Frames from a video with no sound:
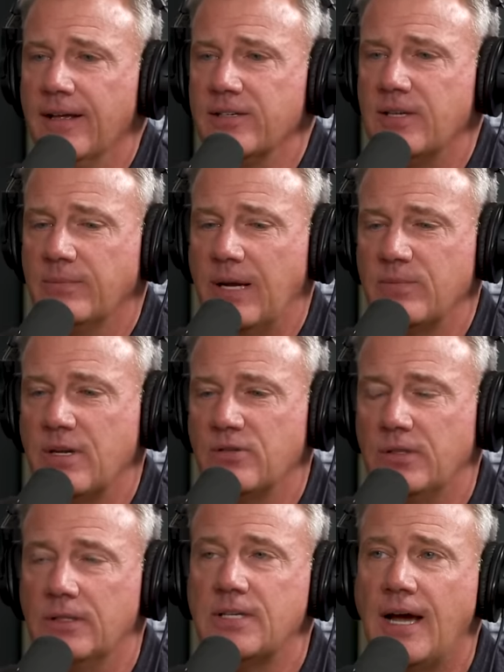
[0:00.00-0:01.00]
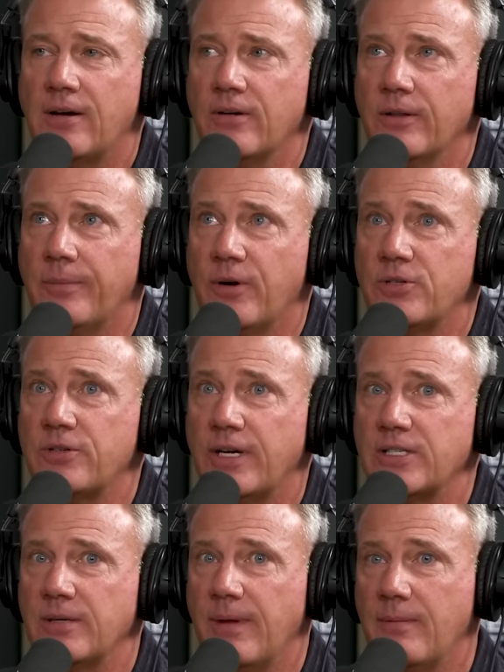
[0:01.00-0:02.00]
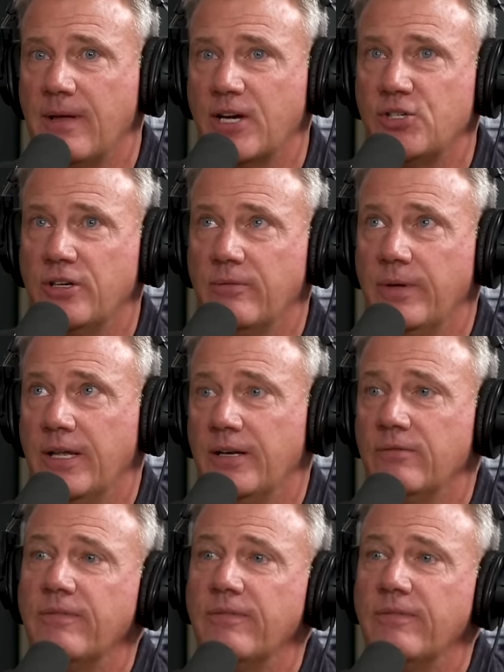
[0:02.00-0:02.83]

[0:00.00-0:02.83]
Sometimes I was a little tighter on the purse strings than maybe I should have been,